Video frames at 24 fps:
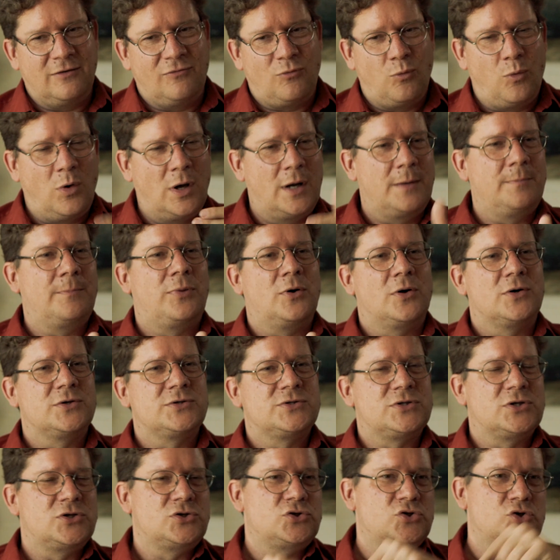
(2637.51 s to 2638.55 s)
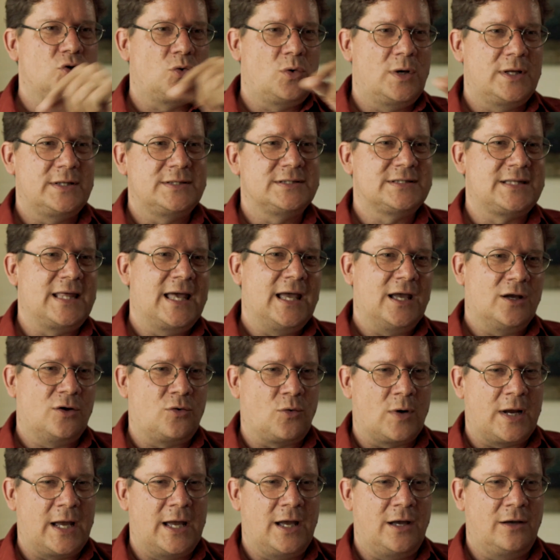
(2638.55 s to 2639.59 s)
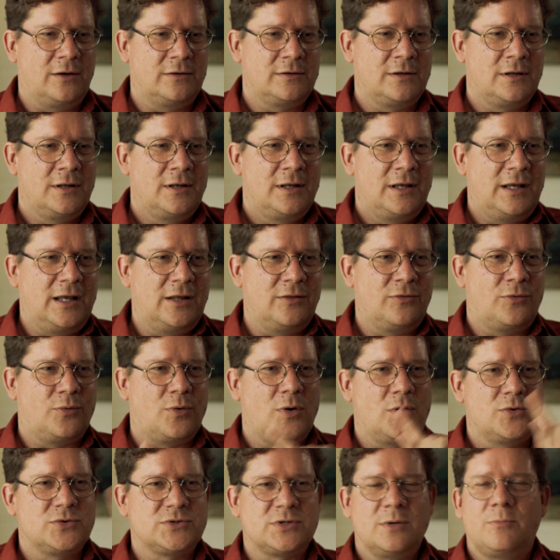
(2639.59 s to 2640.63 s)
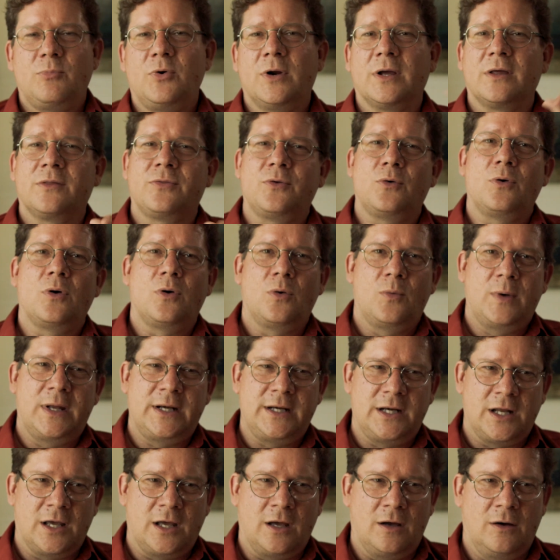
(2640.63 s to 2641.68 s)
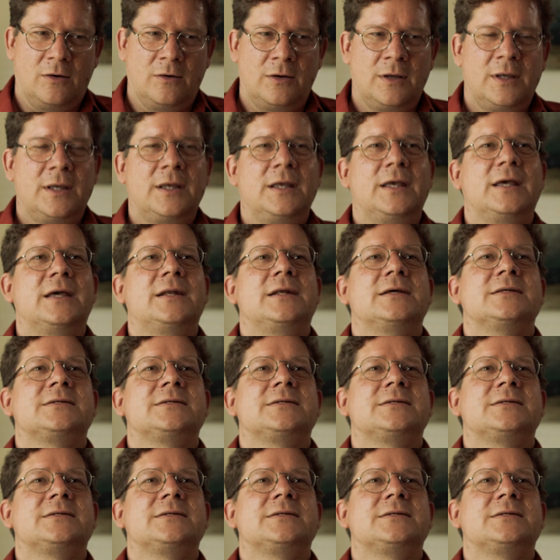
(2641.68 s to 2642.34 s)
one person joins that crowd and throws a brick through a window, it is